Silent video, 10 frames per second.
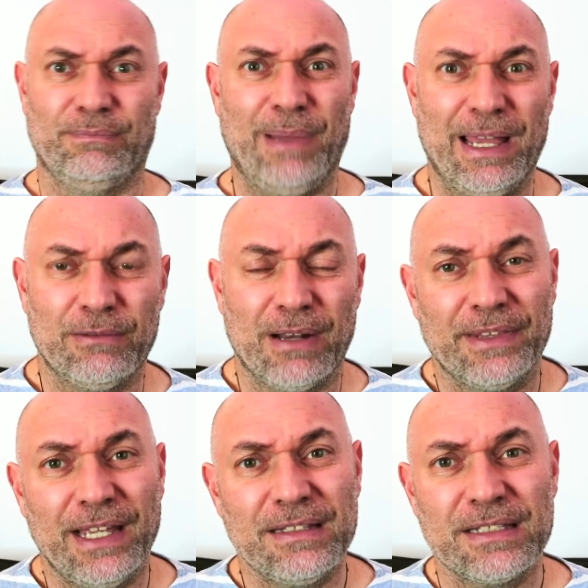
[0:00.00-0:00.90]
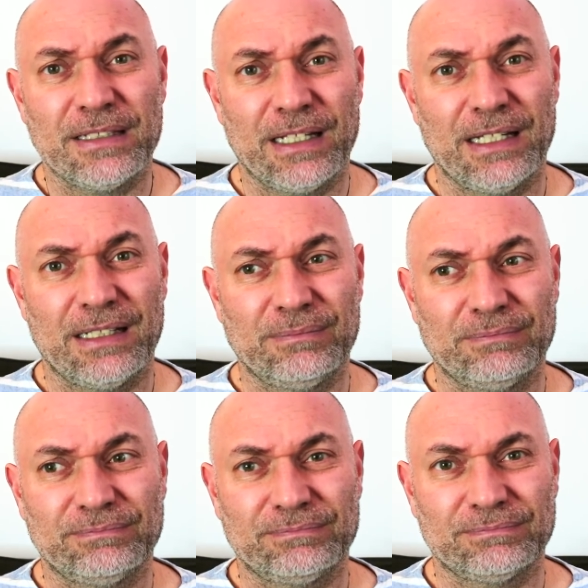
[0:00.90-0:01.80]
bad around that?
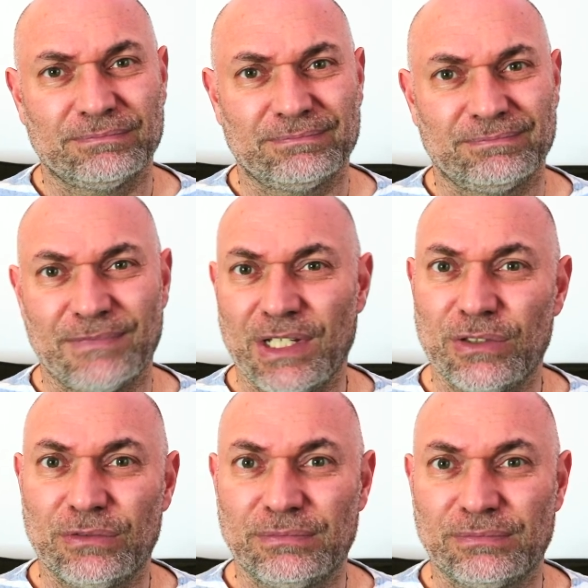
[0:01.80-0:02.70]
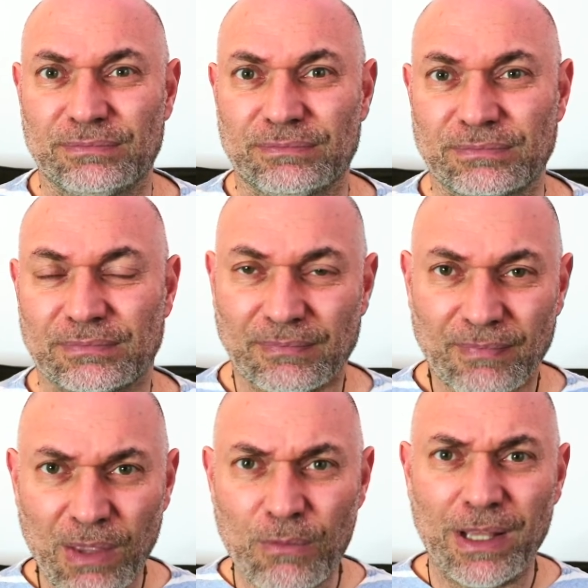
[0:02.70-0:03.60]
No.
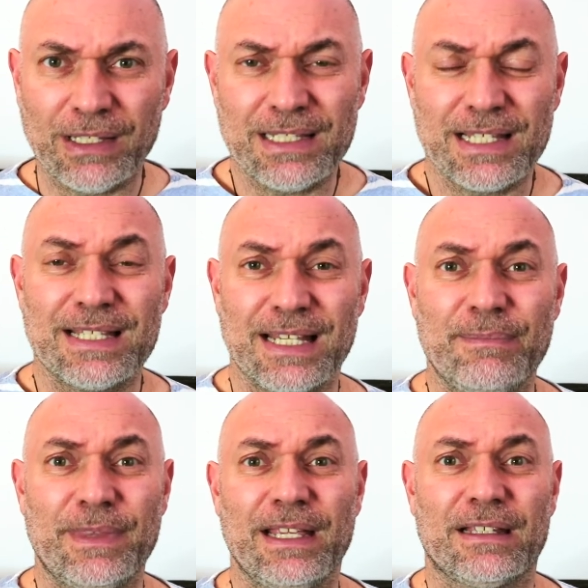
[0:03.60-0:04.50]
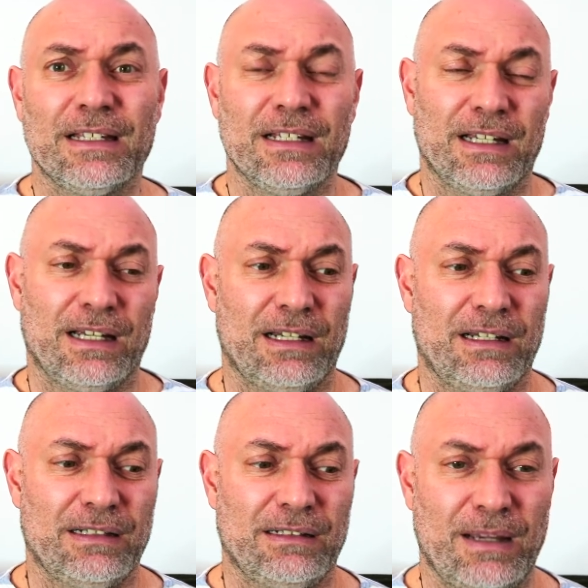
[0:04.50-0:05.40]
Well, it's the same thing.
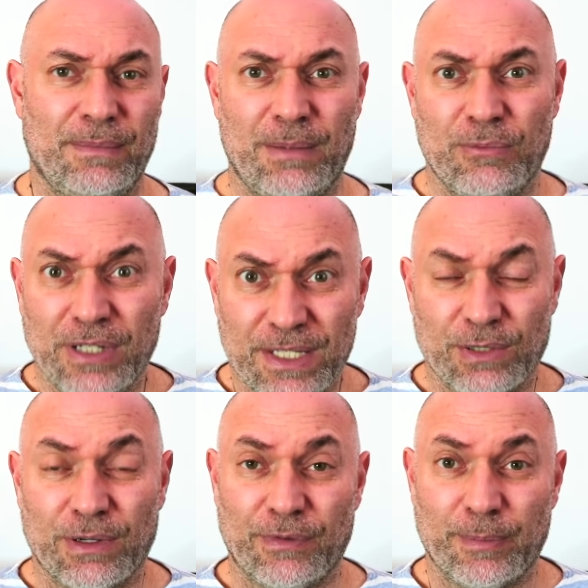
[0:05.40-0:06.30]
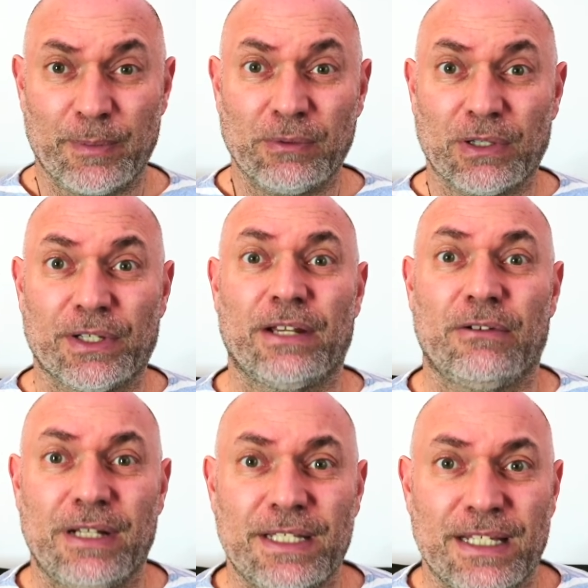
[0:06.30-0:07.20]
I'm really sorry for people who got
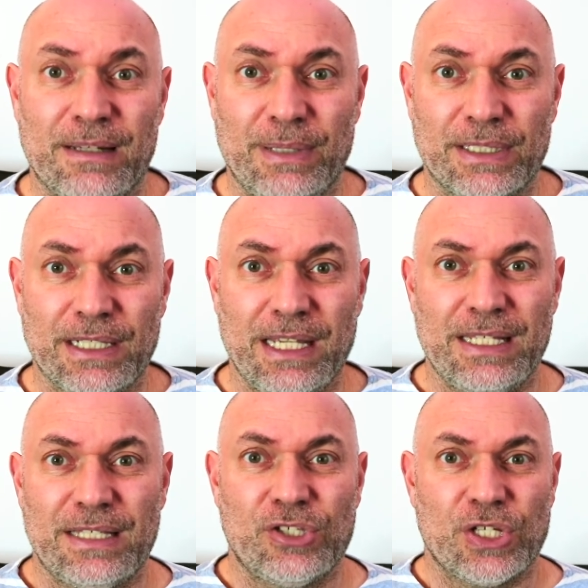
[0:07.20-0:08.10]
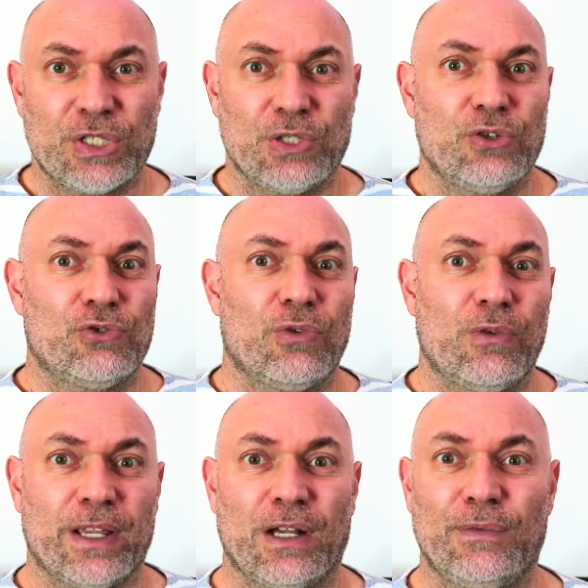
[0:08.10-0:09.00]
anorexia, but it's just a
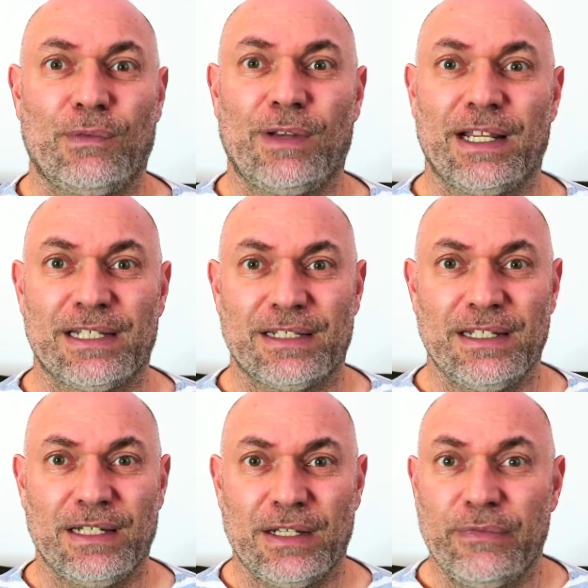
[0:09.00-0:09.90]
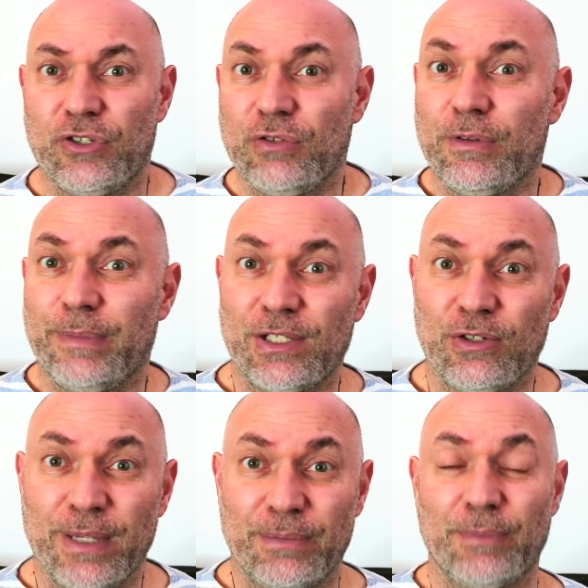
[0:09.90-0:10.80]
drawing of a flight attendant. If she would be
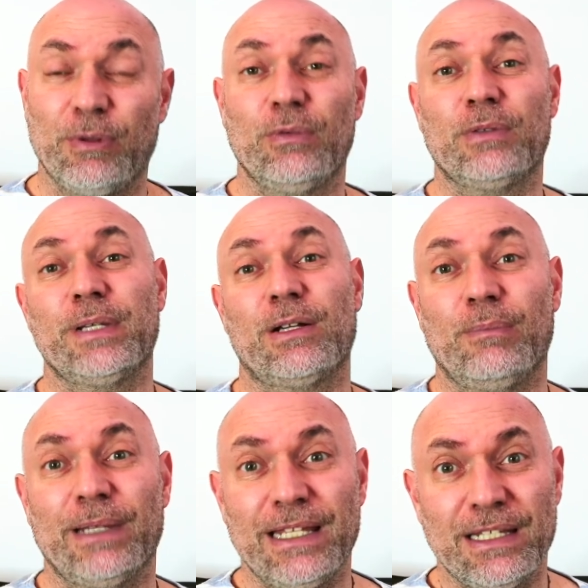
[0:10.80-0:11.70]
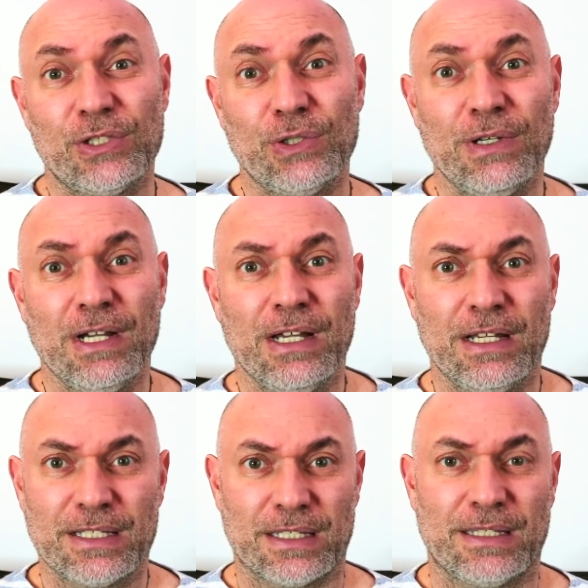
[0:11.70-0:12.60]
too big, people would be complaining too.
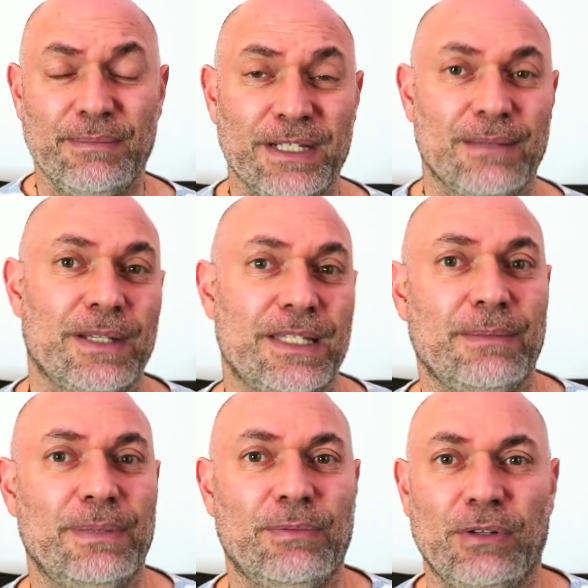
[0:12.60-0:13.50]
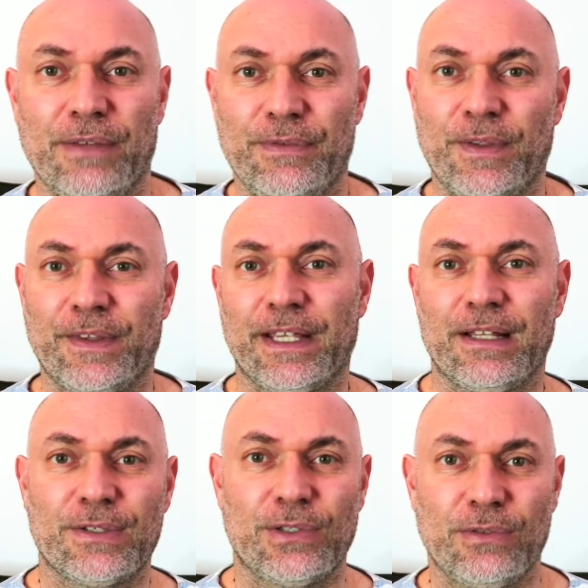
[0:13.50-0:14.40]
So sometimes I think people have nothing
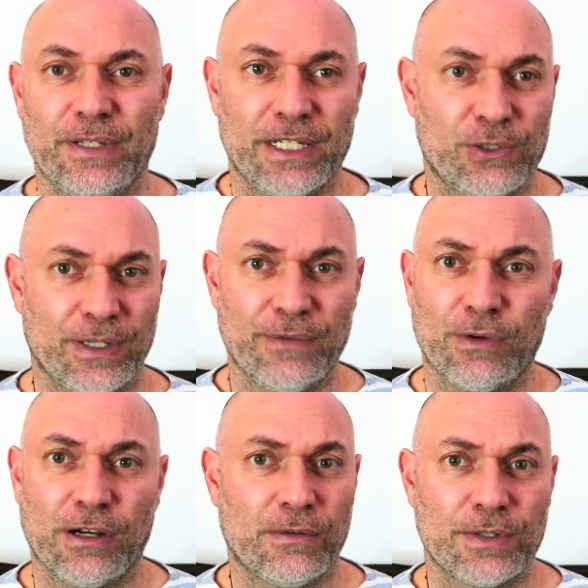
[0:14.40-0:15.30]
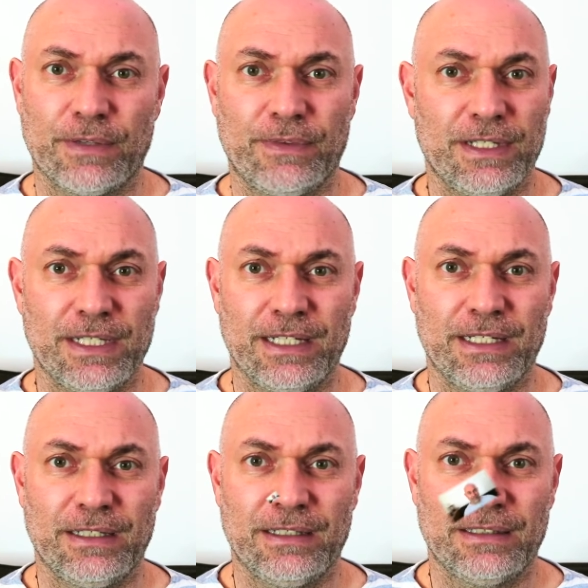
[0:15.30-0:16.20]
else to do in the 24 hours of their
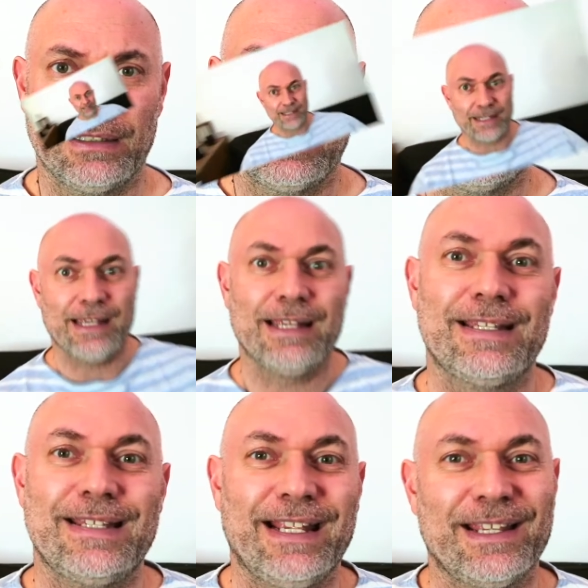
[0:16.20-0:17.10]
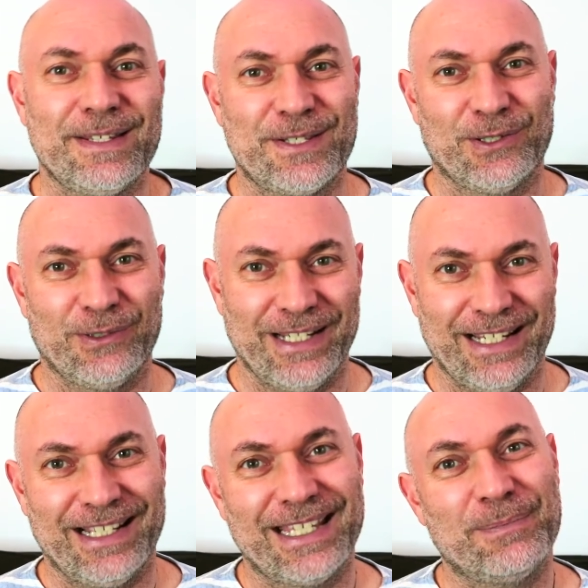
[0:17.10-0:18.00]
day. Second story,
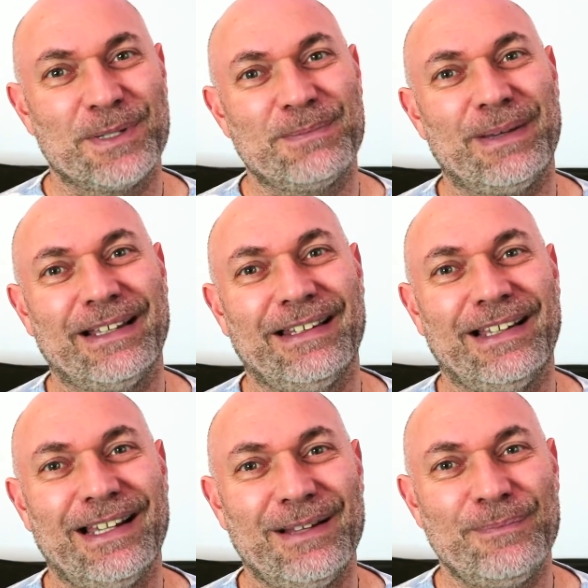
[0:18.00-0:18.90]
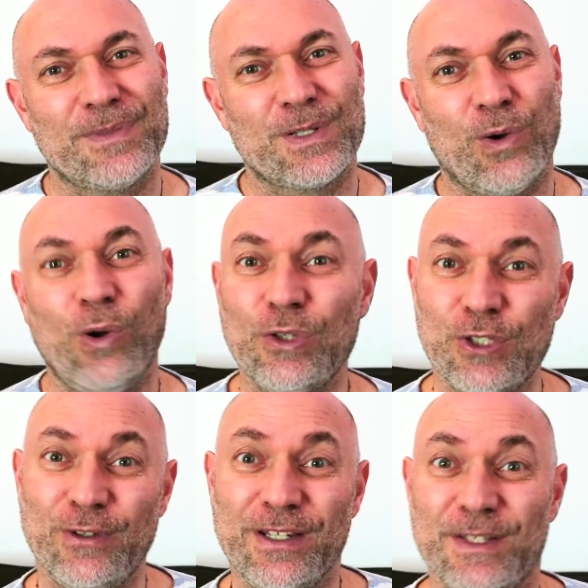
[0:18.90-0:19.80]
and I keep a smile. So
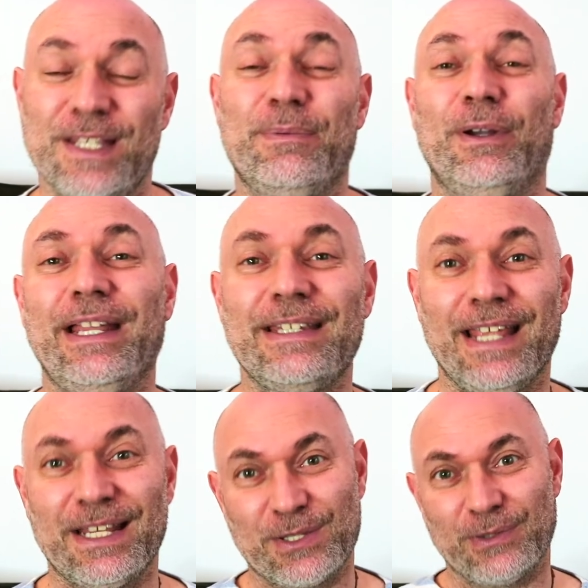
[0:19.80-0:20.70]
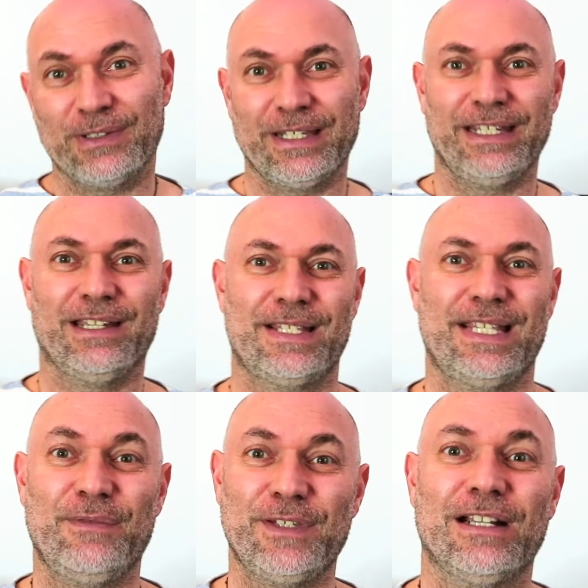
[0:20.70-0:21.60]
also in your seat pocket, next to the
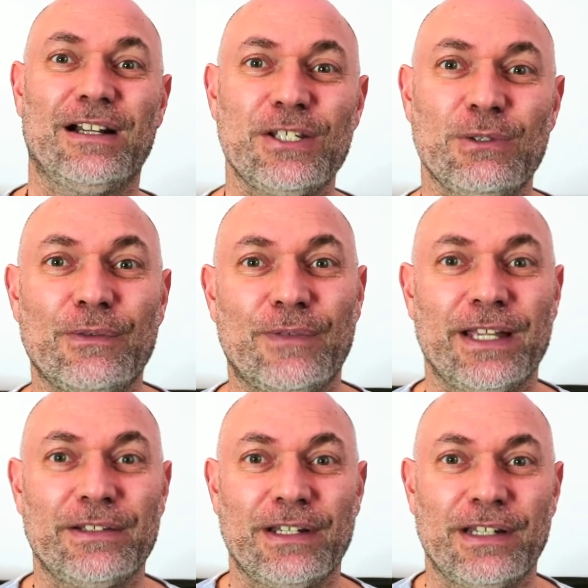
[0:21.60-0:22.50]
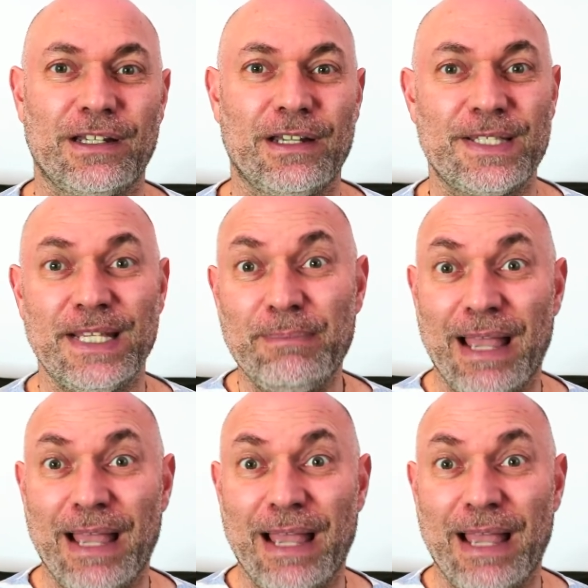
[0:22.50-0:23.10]
safety card, you'll find a sick